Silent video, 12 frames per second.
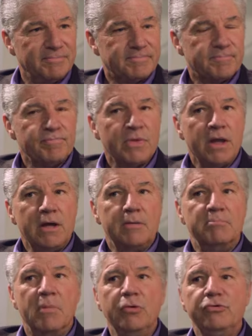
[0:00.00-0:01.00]
it.
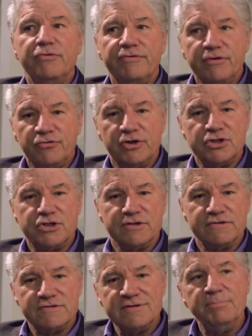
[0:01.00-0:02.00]
Most
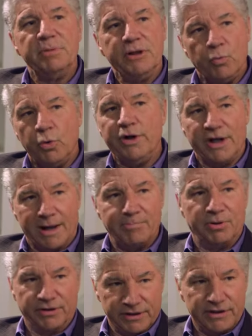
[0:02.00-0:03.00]
physicians simply would
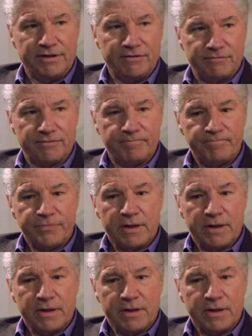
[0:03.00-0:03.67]
not believe